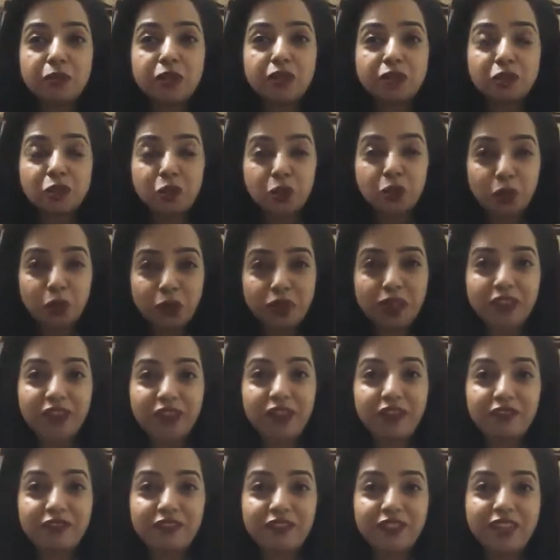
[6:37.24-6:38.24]
shown
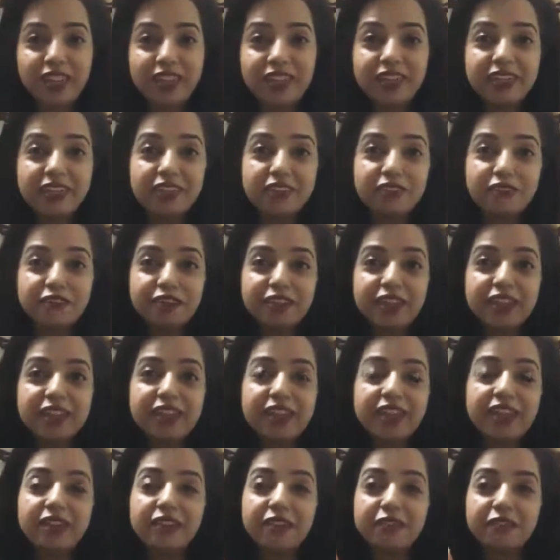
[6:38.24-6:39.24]
a very different
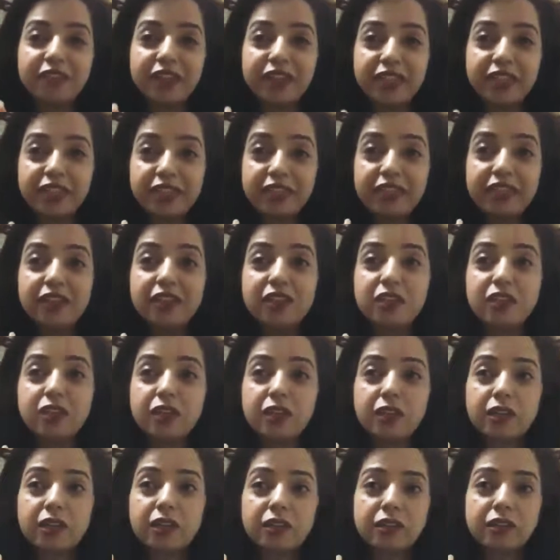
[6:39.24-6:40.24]
and a very
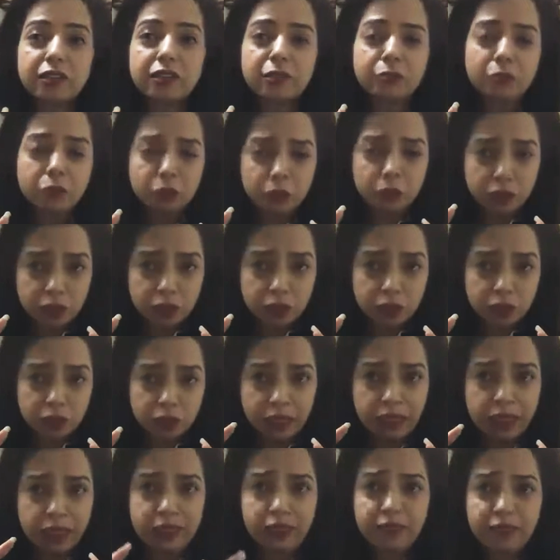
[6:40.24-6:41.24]

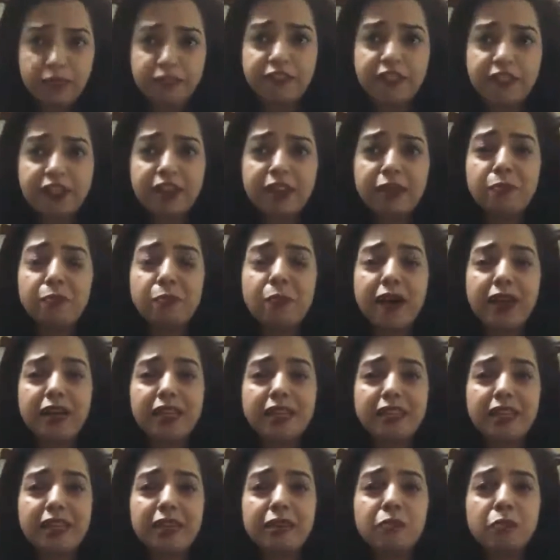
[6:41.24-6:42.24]
a difficult
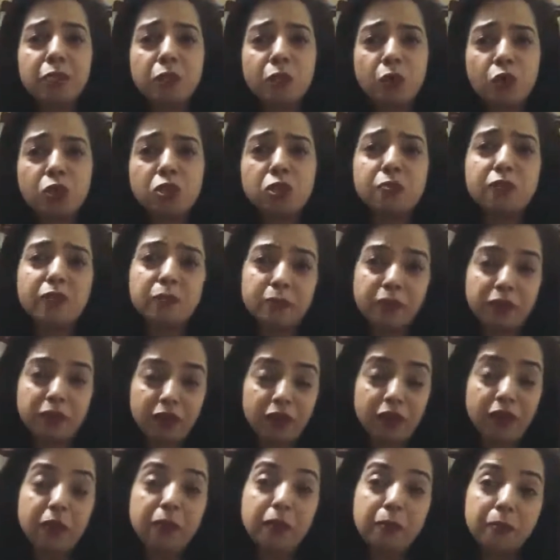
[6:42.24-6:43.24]
path that most people
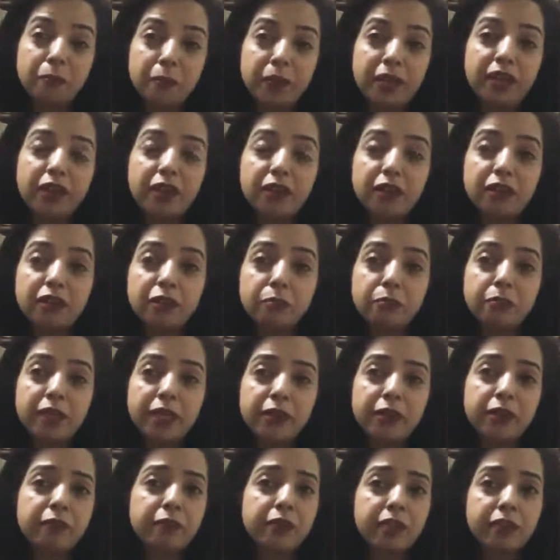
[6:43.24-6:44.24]
may
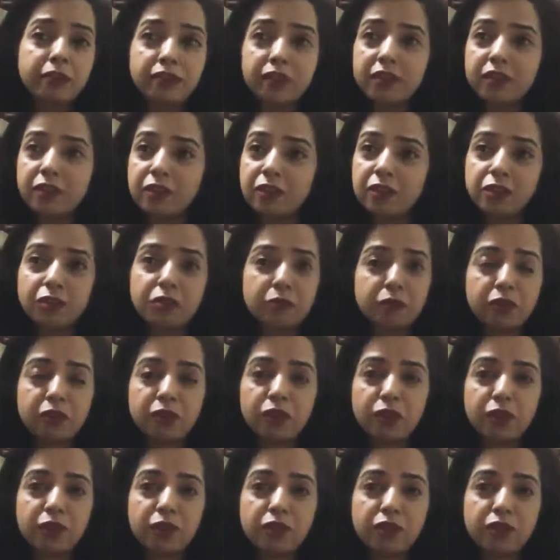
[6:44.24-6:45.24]
even not
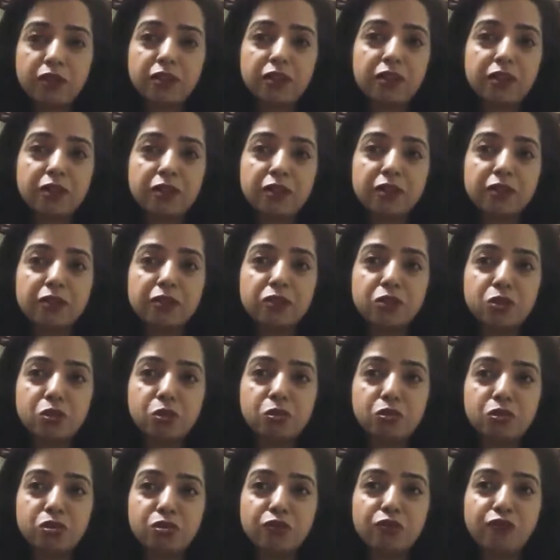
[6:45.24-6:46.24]

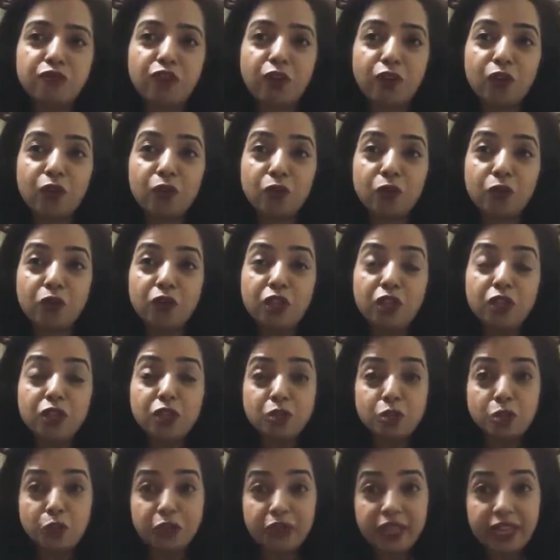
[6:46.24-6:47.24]
choose to follow.
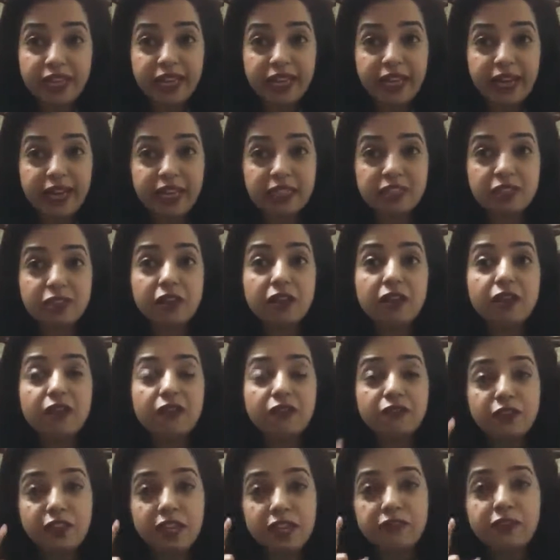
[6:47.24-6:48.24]
So he has,
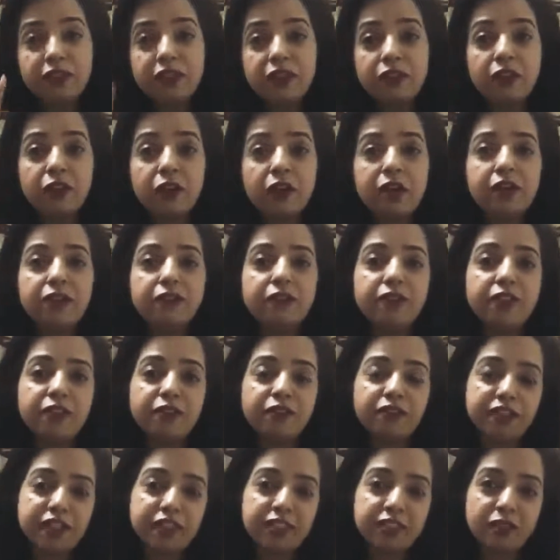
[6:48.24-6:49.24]
even
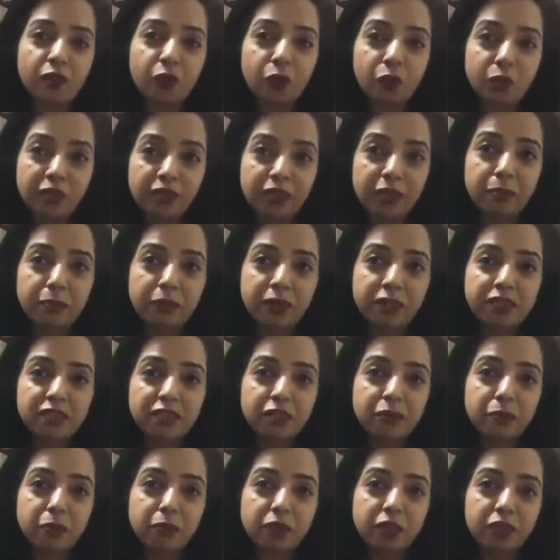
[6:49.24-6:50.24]
if he is the only
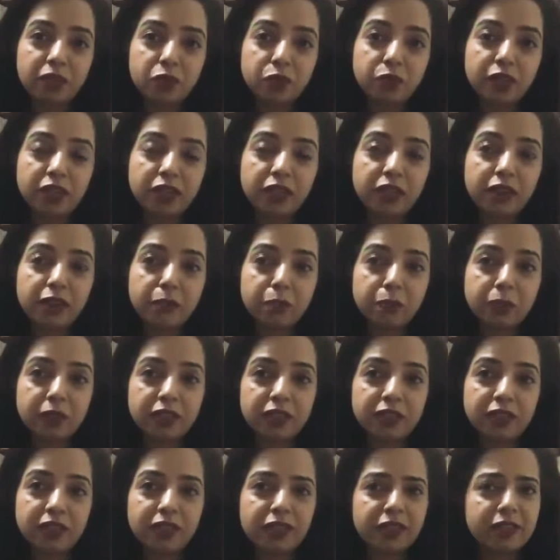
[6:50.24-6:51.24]
person pursuing a
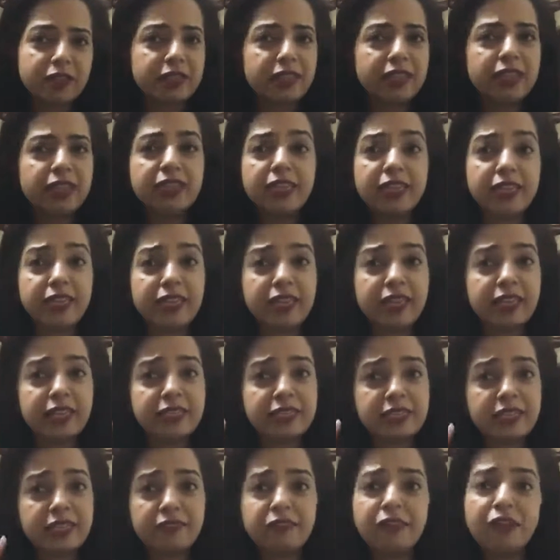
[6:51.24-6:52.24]
particular thing, he
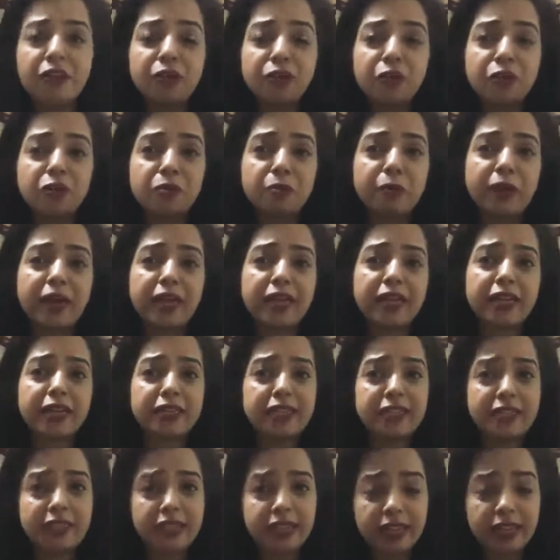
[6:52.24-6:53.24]
has never looked back,
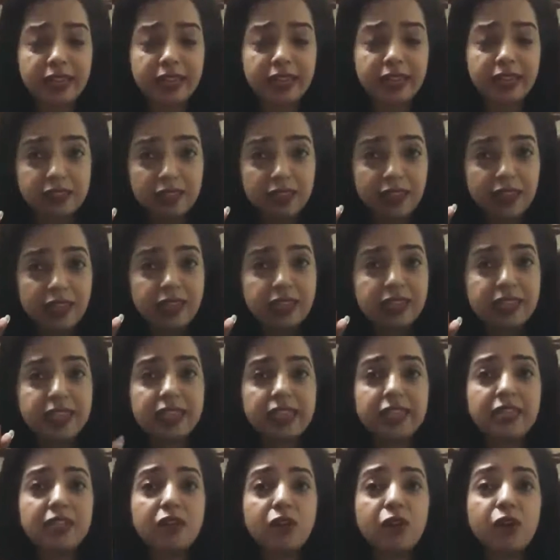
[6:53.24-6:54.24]
and he has
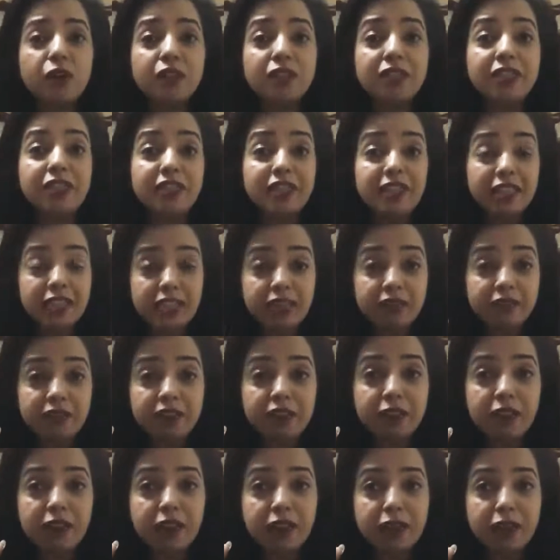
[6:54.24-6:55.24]
taken on
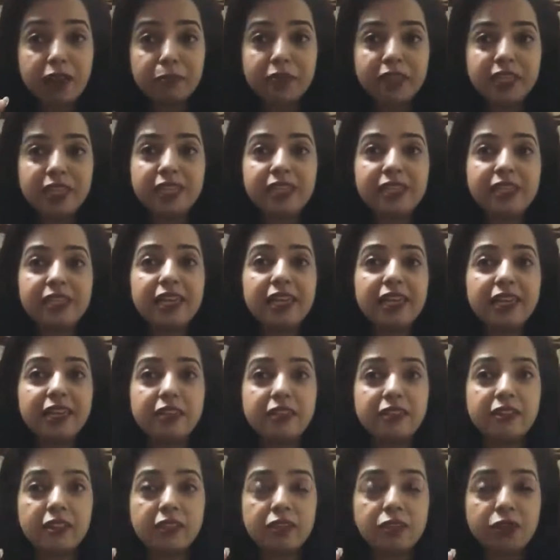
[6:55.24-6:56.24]
even biggies. Like
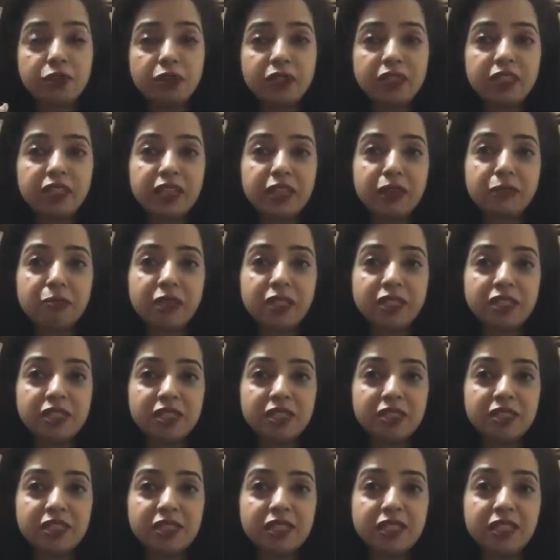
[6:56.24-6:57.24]
during the
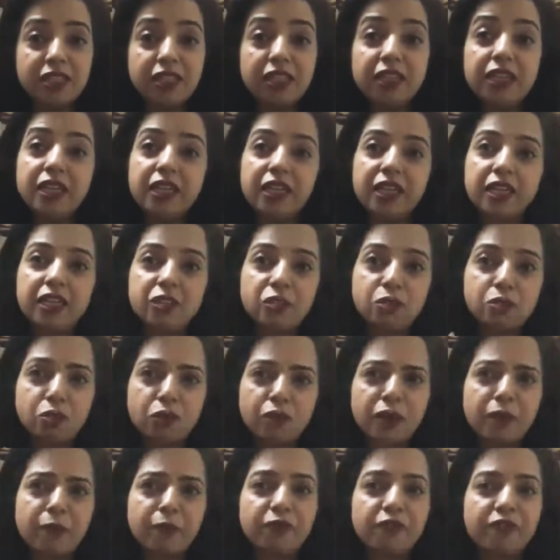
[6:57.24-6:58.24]
emergency, he stood
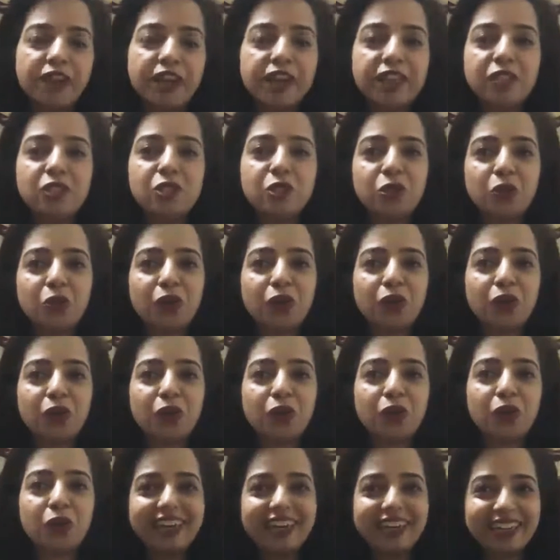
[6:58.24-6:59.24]
up very
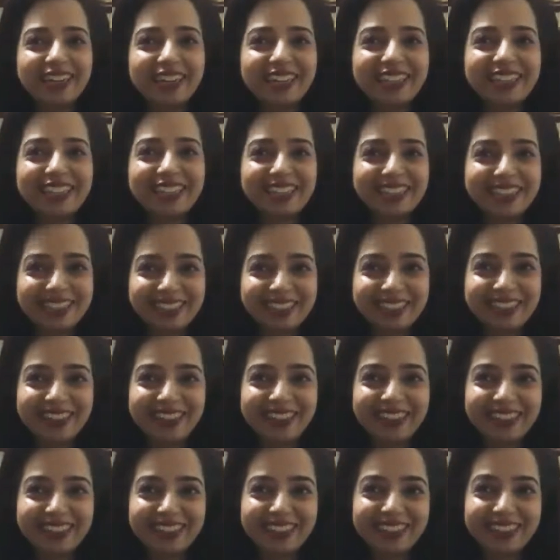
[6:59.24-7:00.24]
strongly against Indira
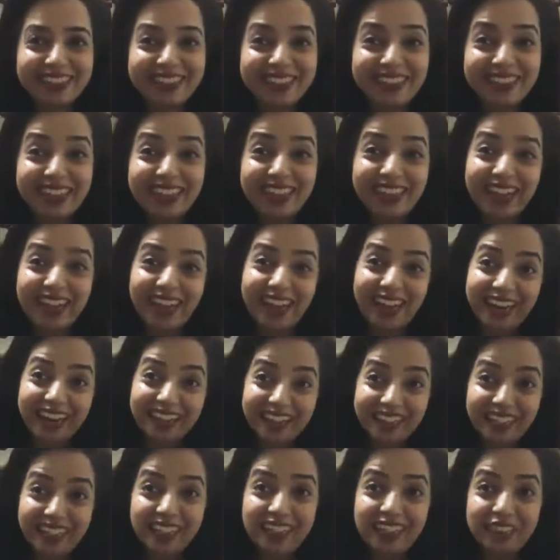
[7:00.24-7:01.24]
Gandhi, and he
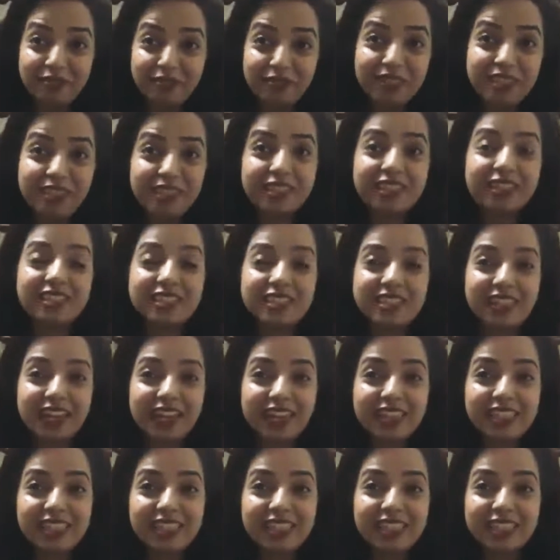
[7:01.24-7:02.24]
even
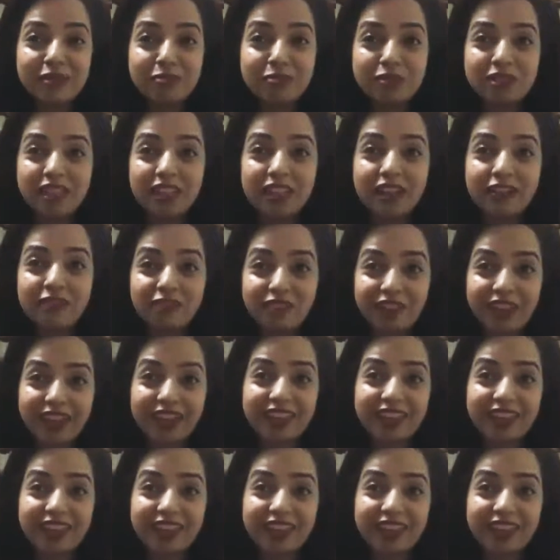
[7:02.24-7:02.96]
disguised himself